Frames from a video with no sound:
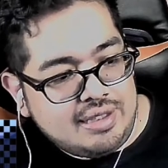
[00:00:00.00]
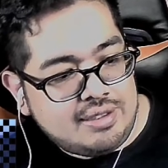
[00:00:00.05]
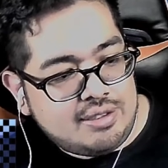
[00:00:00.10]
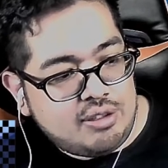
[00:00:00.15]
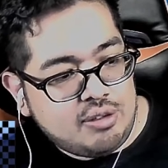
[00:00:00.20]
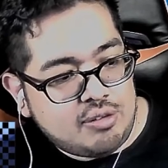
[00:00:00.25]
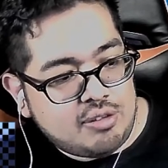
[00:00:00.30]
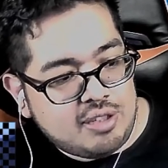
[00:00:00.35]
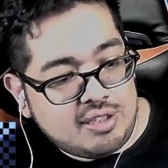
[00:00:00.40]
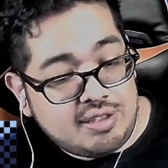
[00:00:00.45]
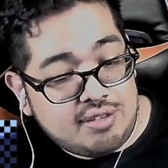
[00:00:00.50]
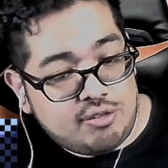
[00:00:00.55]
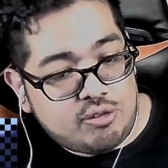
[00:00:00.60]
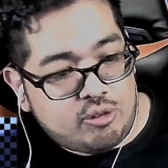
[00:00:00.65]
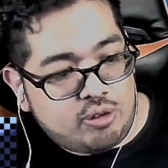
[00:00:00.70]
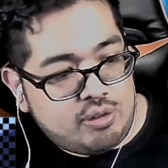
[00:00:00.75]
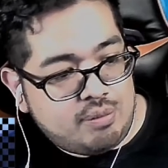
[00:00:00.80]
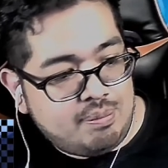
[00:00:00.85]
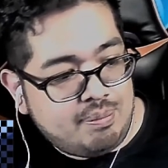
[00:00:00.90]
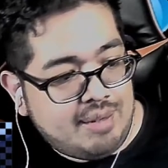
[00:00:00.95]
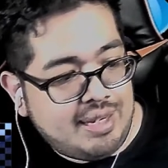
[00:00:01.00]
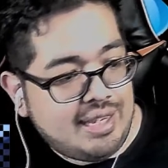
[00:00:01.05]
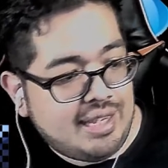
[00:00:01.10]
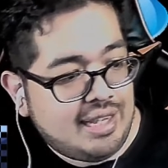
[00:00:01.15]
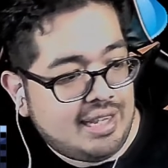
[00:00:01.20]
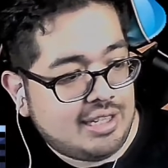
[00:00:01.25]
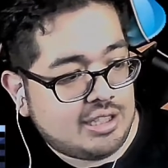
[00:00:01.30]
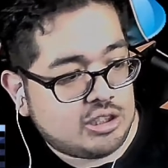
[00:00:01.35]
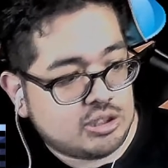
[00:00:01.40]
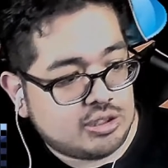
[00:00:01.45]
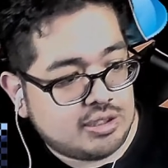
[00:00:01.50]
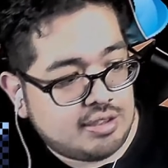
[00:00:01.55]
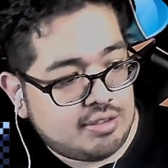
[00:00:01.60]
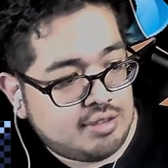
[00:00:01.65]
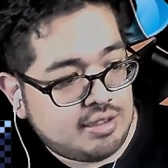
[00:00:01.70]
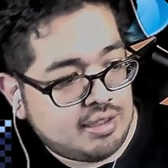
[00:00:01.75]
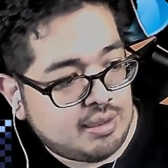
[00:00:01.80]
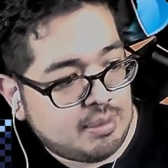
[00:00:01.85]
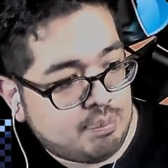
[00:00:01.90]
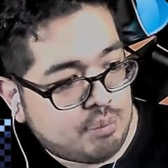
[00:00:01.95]
those on Discord might actually
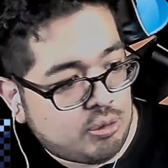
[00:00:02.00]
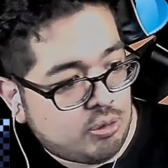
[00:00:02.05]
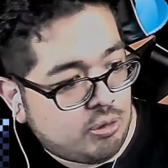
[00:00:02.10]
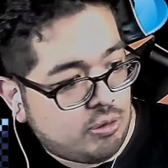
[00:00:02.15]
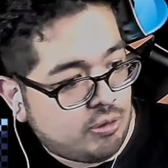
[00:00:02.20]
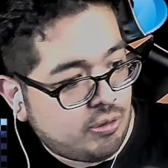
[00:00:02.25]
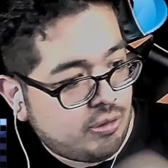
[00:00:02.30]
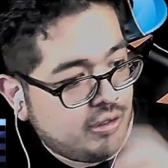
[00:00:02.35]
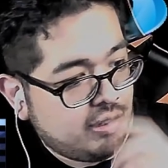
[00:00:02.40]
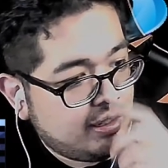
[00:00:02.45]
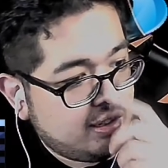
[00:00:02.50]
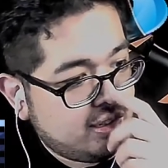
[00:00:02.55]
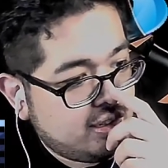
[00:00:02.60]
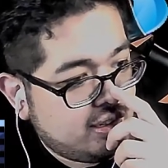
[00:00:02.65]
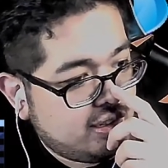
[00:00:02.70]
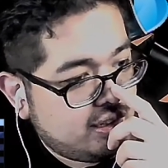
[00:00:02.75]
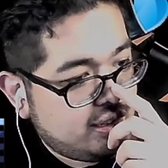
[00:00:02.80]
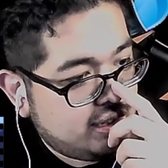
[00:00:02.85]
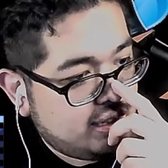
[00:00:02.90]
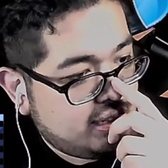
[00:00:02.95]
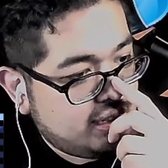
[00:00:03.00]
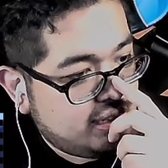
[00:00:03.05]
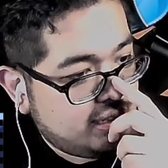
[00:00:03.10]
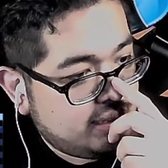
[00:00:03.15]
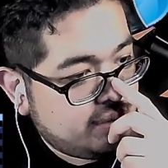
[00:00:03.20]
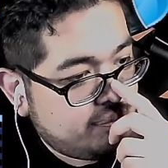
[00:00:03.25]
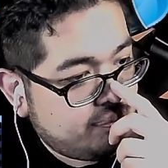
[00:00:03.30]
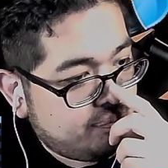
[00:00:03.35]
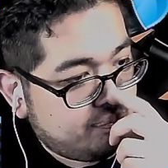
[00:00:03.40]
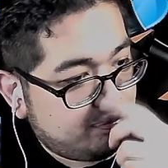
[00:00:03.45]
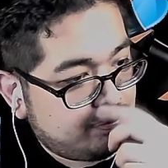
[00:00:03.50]
see a poll. Oh,